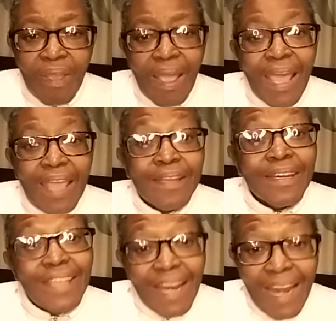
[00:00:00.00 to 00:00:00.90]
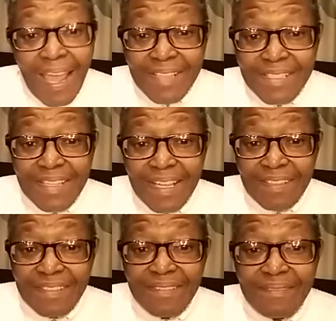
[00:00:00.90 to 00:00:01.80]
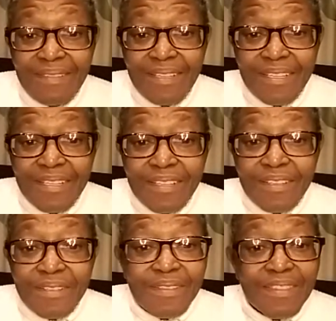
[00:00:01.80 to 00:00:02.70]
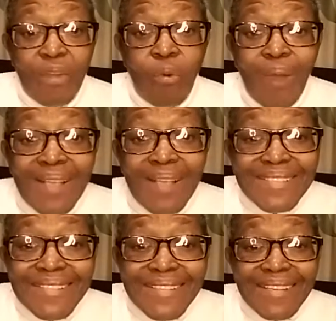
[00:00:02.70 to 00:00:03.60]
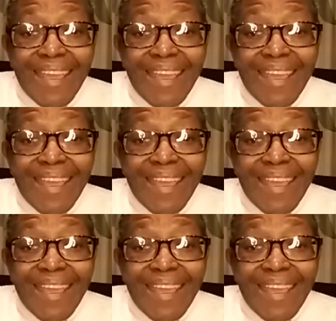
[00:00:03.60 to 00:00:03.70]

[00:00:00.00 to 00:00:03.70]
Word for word: I realized that there wasn't